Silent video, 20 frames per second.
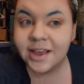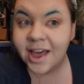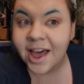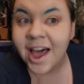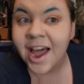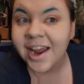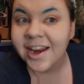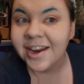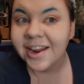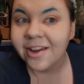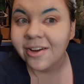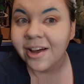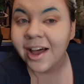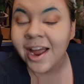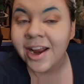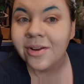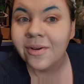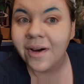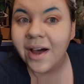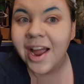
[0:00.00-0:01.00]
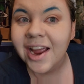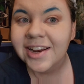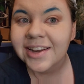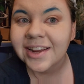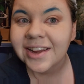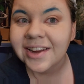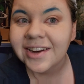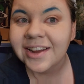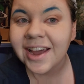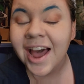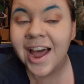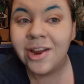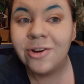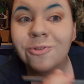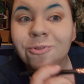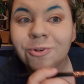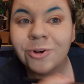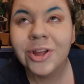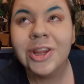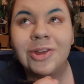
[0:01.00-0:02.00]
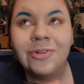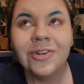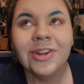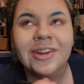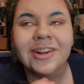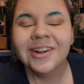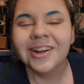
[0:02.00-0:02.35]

I did. I know I did. I really